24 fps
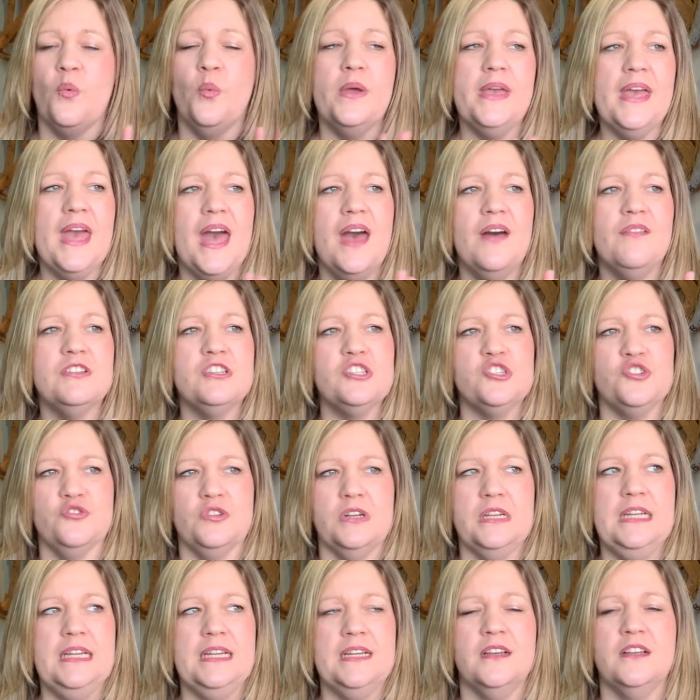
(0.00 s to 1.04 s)
we have a
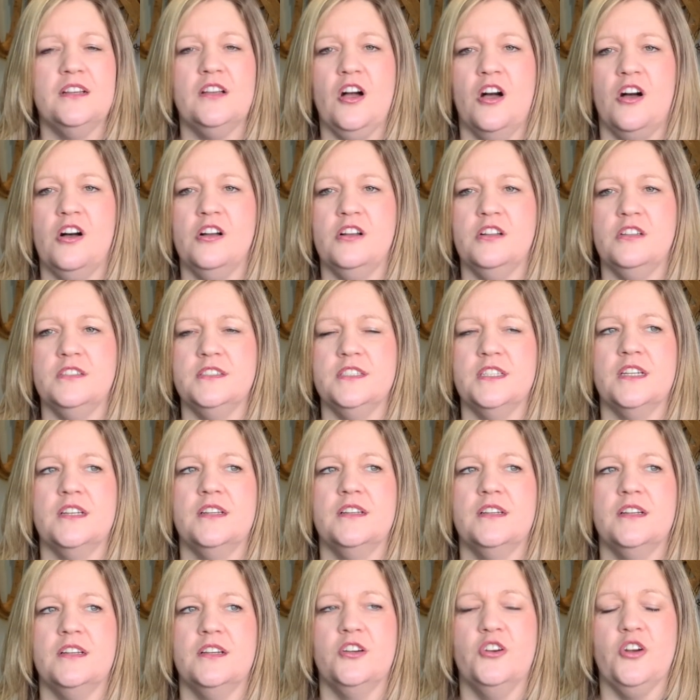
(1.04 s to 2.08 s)
drink called
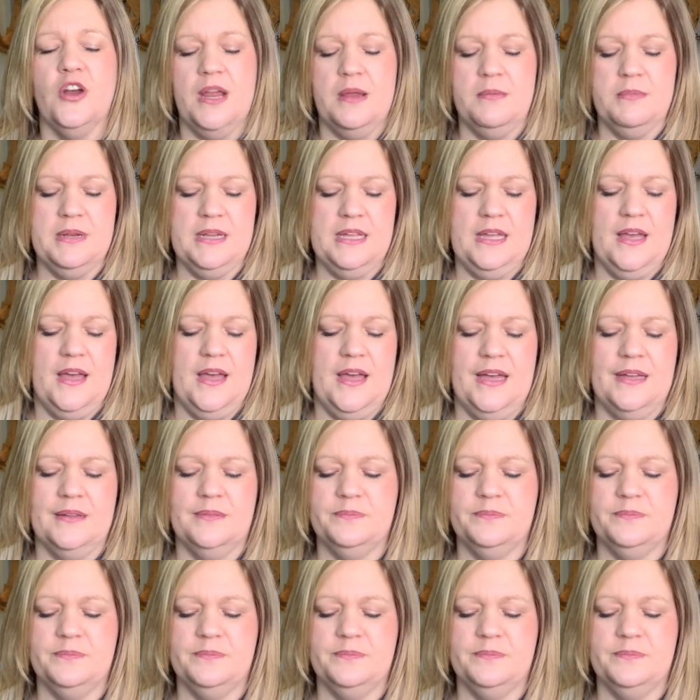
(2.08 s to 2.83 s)
Grape Nehi,